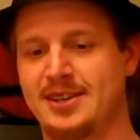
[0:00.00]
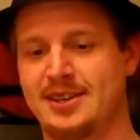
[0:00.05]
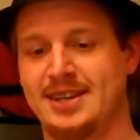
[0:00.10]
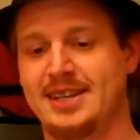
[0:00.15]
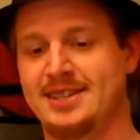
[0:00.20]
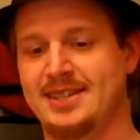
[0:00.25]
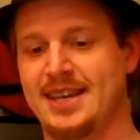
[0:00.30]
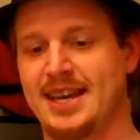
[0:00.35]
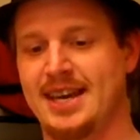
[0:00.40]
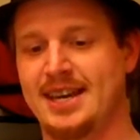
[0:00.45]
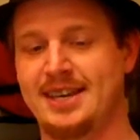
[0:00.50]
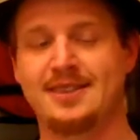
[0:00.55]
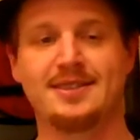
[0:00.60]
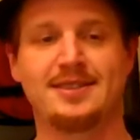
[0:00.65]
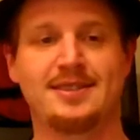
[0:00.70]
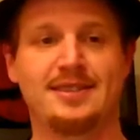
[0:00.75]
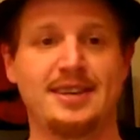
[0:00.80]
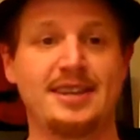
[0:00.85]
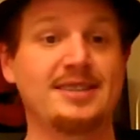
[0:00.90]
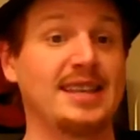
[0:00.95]
and he's
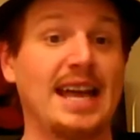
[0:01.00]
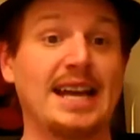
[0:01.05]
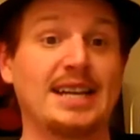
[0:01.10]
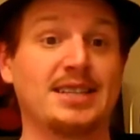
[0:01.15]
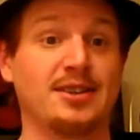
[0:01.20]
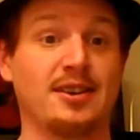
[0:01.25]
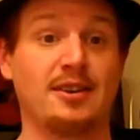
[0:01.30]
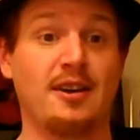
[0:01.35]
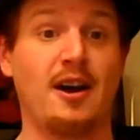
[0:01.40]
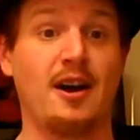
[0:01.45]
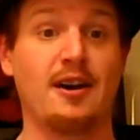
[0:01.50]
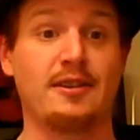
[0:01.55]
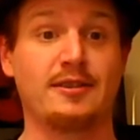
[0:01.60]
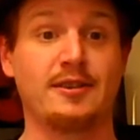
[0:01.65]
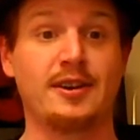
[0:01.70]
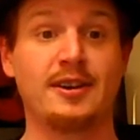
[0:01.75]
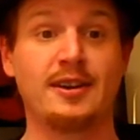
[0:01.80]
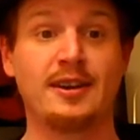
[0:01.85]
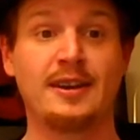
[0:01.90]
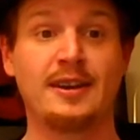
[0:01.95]
he's he's an excellent author.